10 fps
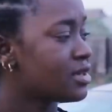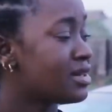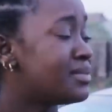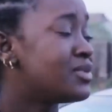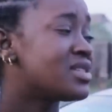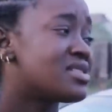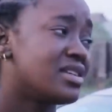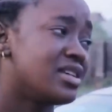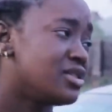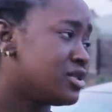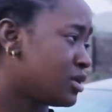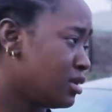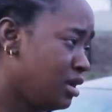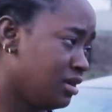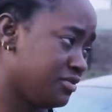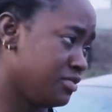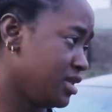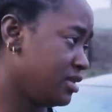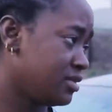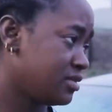I'm not saying you don't love me.
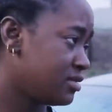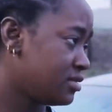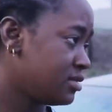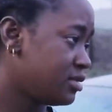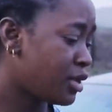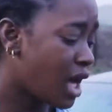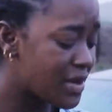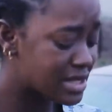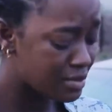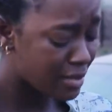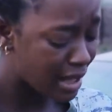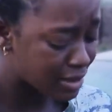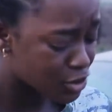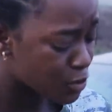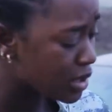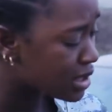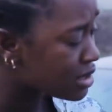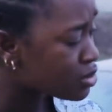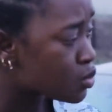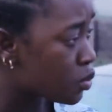But how is it in my hands to make
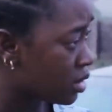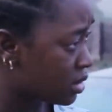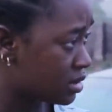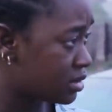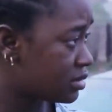this work?